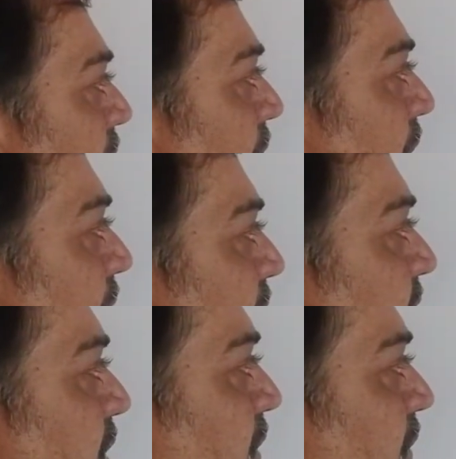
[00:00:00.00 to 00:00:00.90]
I
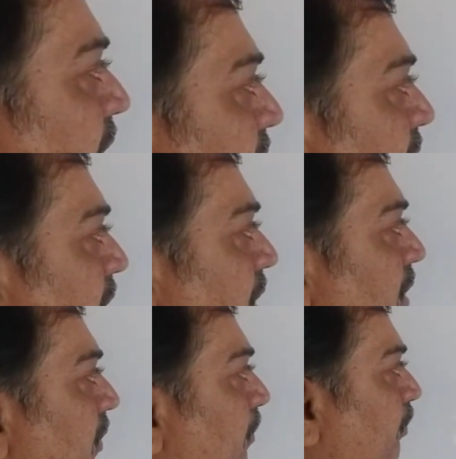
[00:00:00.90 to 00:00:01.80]
square
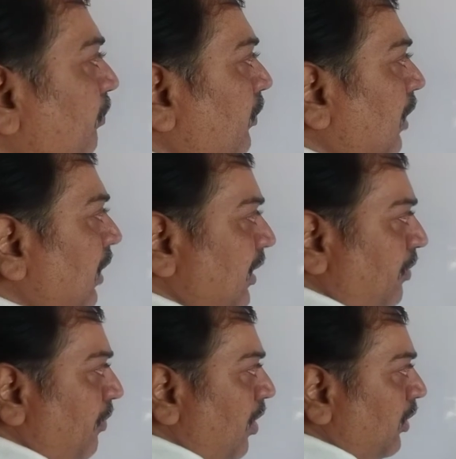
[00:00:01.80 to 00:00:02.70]
is a
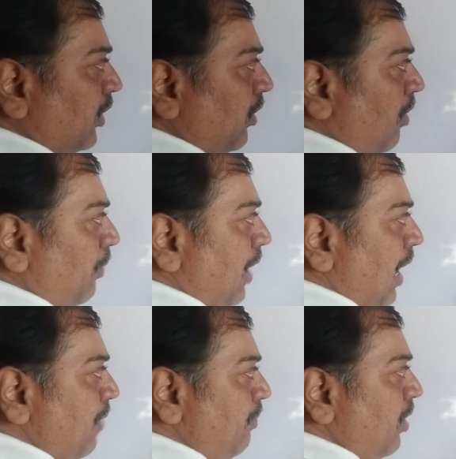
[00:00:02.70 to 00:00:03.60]
function of
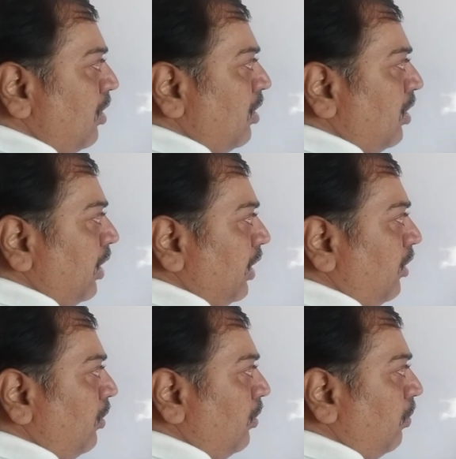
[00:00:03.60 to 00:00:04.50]
time
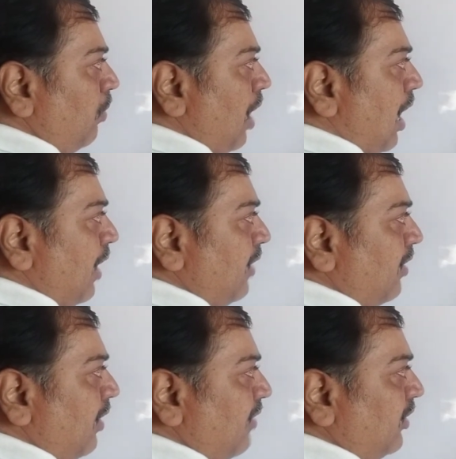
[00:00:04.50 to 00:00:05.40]
into R is a
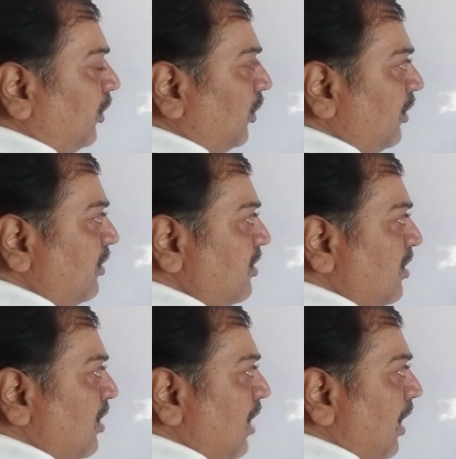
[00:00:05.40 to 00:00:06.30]
resistance
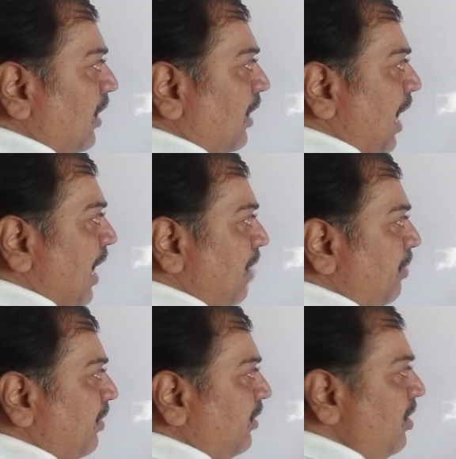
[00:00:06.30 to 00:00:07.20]
and time
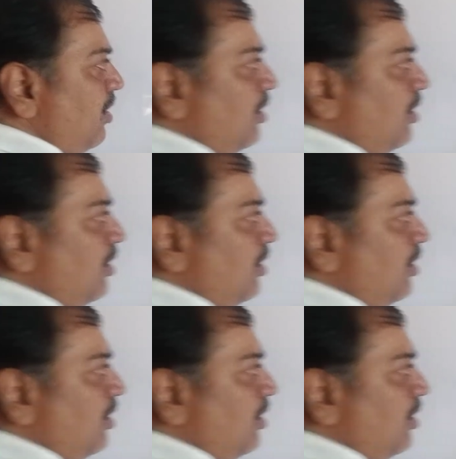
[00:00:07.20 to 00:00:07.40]
is a